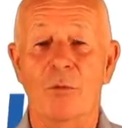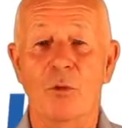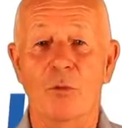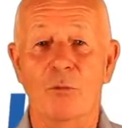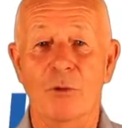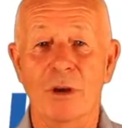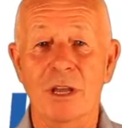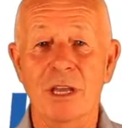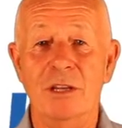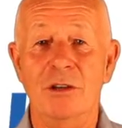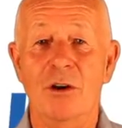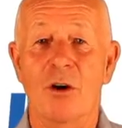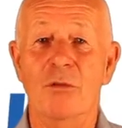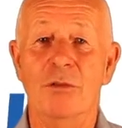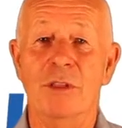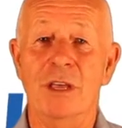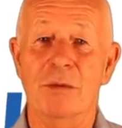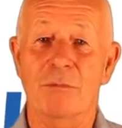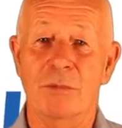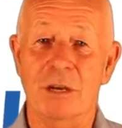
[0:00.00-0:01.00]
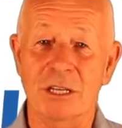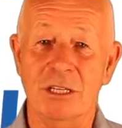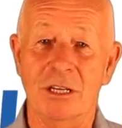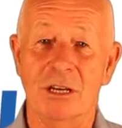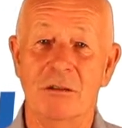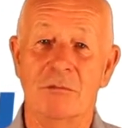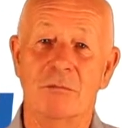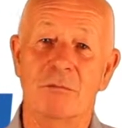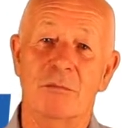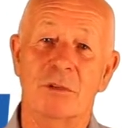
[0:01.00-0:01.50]
will read on their meter
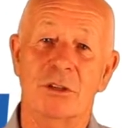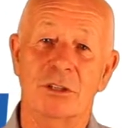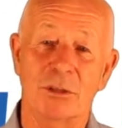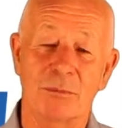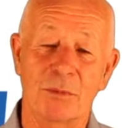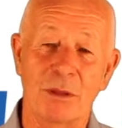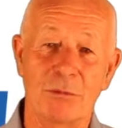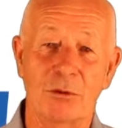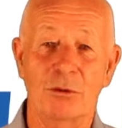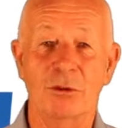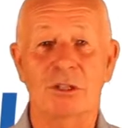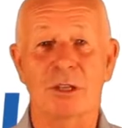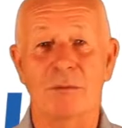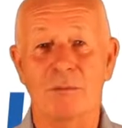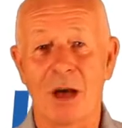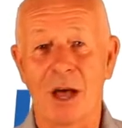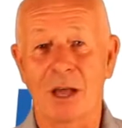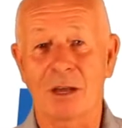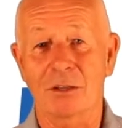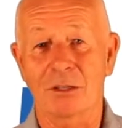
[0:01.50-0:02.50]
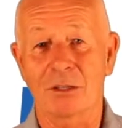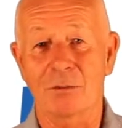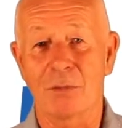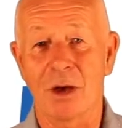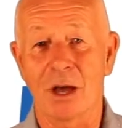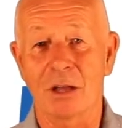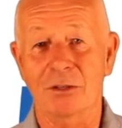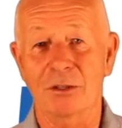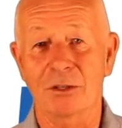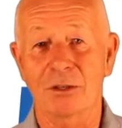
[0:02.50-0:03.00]
simply because the market
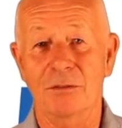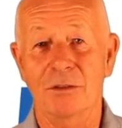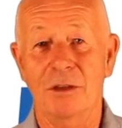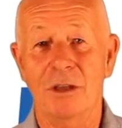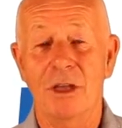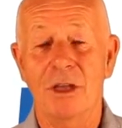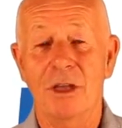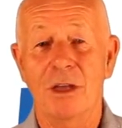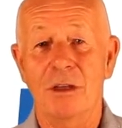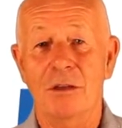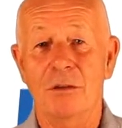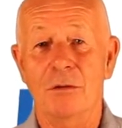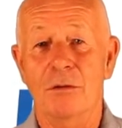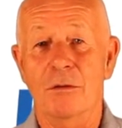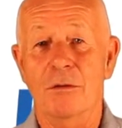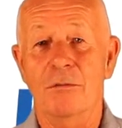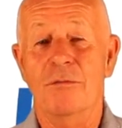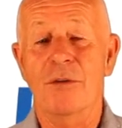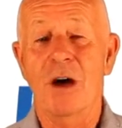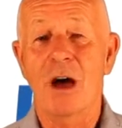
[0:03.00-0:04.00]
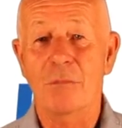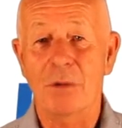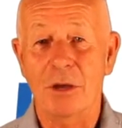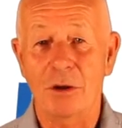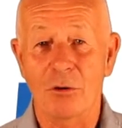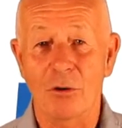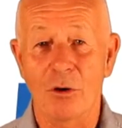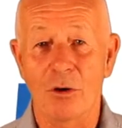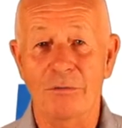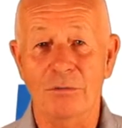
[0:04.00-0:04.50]
demands it. You're far
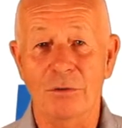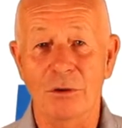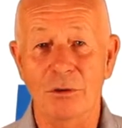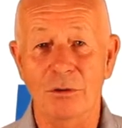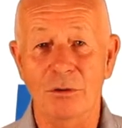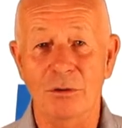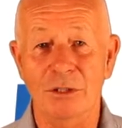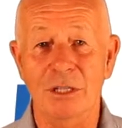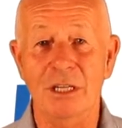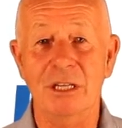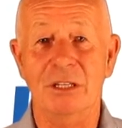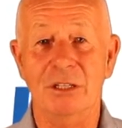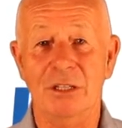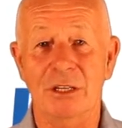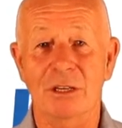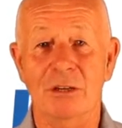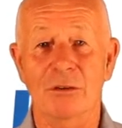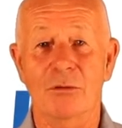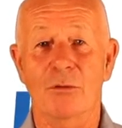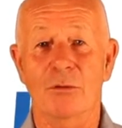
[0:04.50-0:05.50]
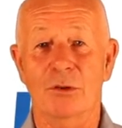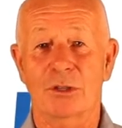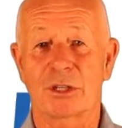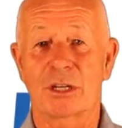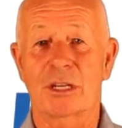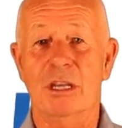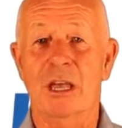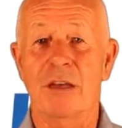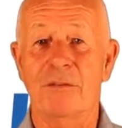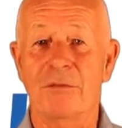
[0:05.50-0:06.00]
better off to use EC or
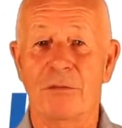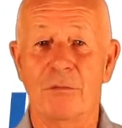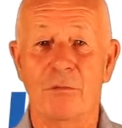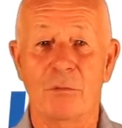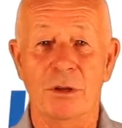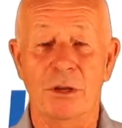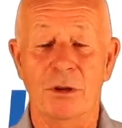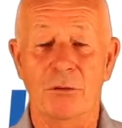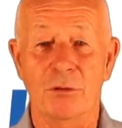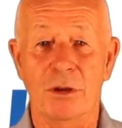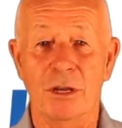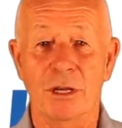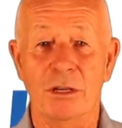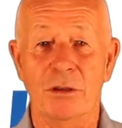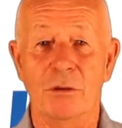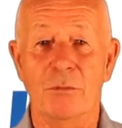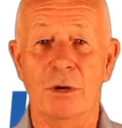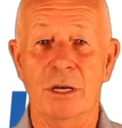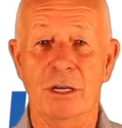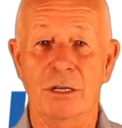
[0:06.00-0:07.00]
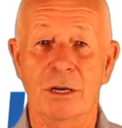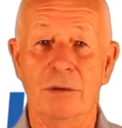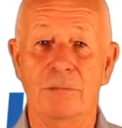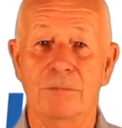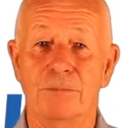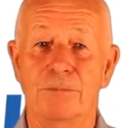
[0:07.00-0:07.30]
CF when you're reading your meter.